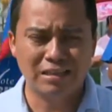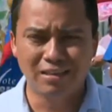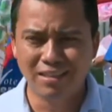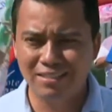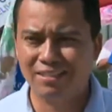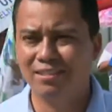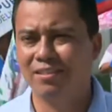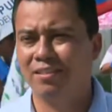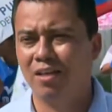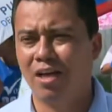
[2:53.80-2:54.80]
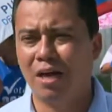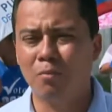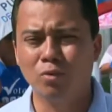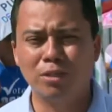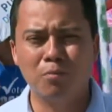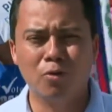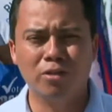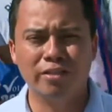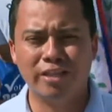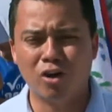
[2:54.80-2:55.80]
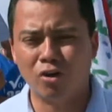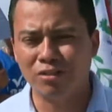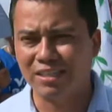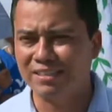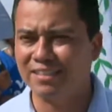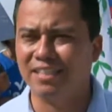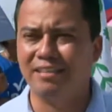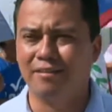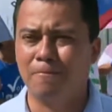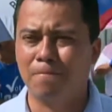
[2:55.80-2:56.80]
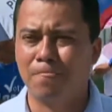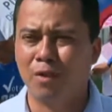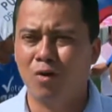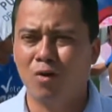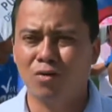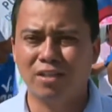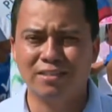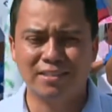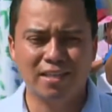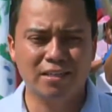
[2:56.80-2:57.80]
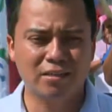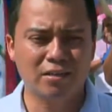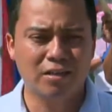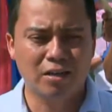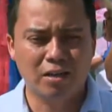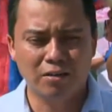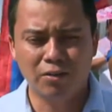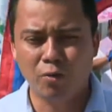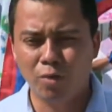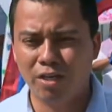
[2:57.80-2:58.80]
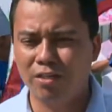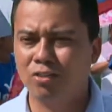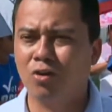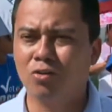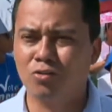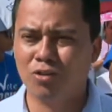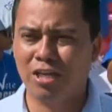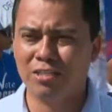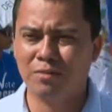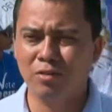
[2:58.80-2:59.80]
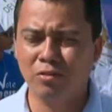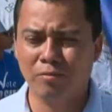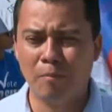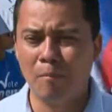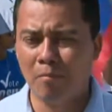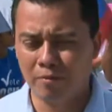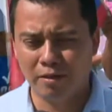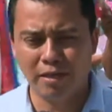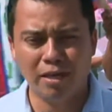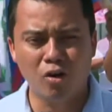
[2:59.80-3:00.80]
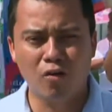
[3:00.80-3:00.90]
listen, and most importantly, understand. Understand the way this country has been ill